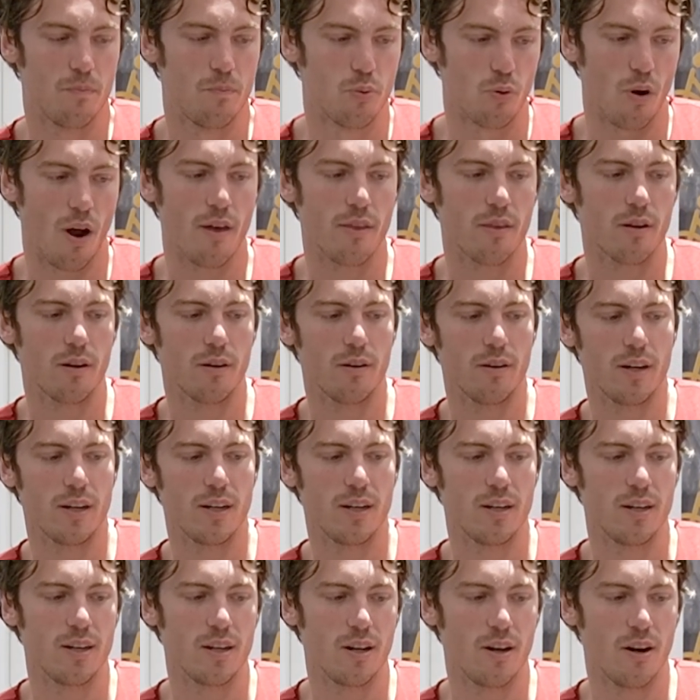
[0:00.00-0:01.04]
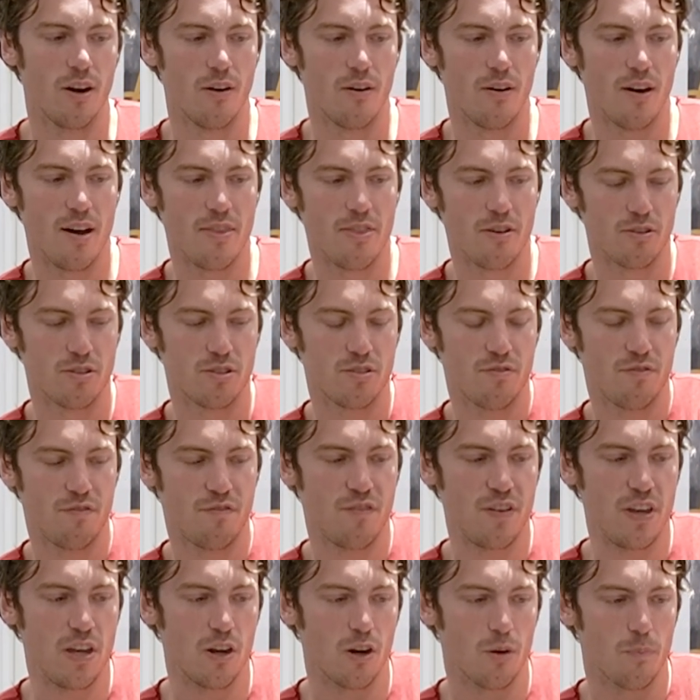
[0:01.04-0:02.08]
brother and you know there's
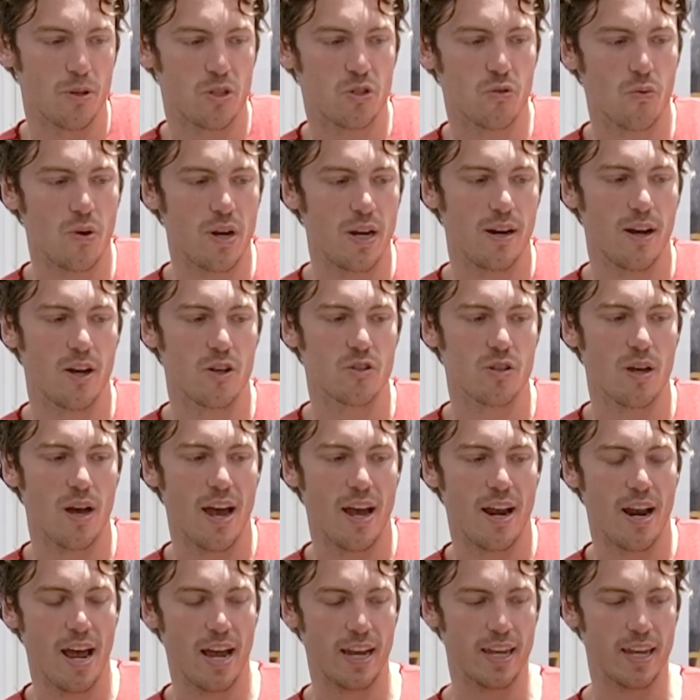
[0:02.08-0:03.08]
fear between us I,